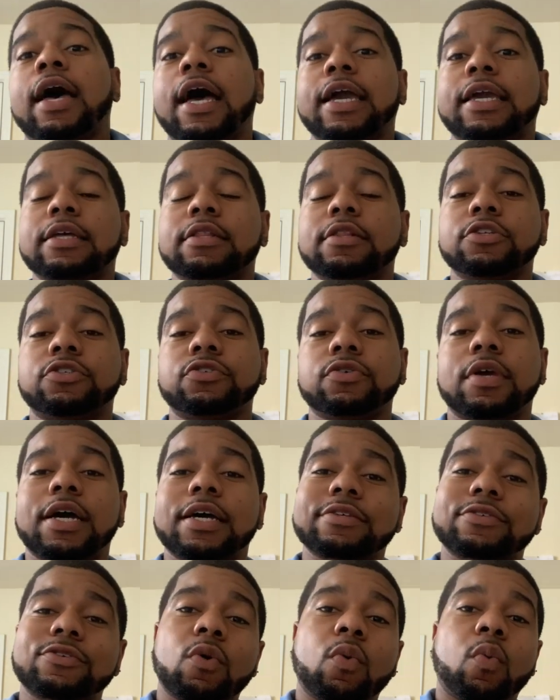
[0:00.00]
I can let you
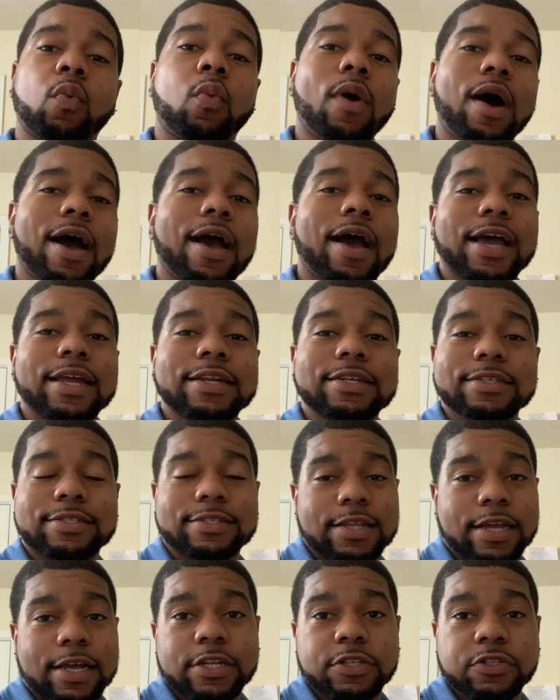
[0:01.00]
guys know why I
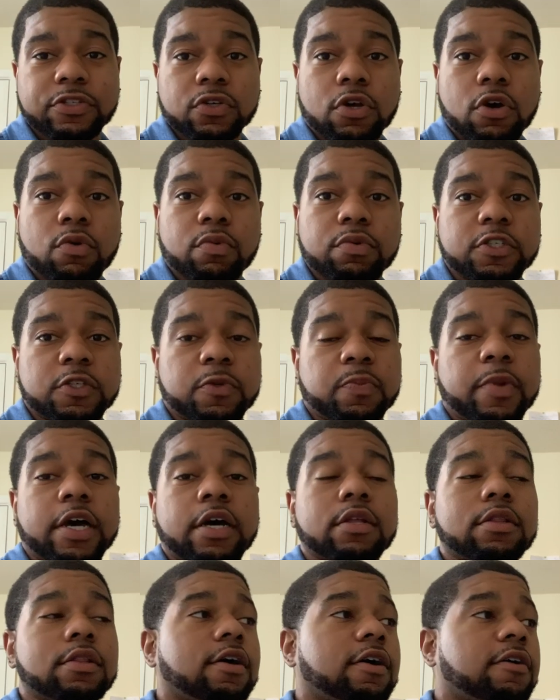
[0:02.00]
decided to go with
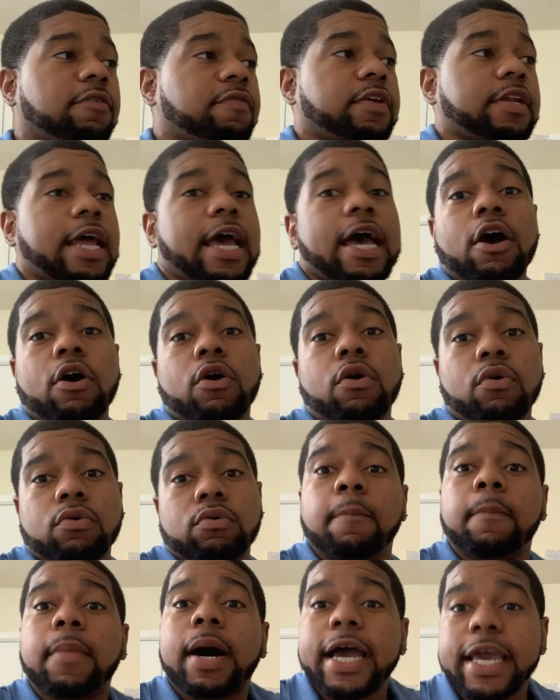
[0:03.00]
Smilelove and
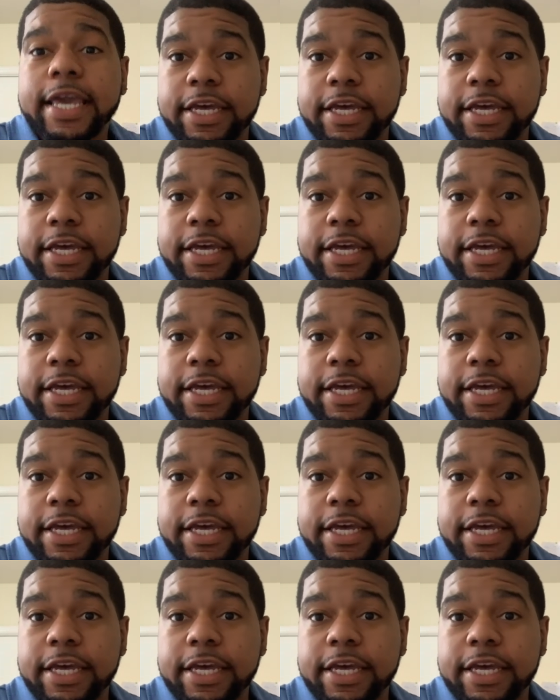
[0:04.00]
how my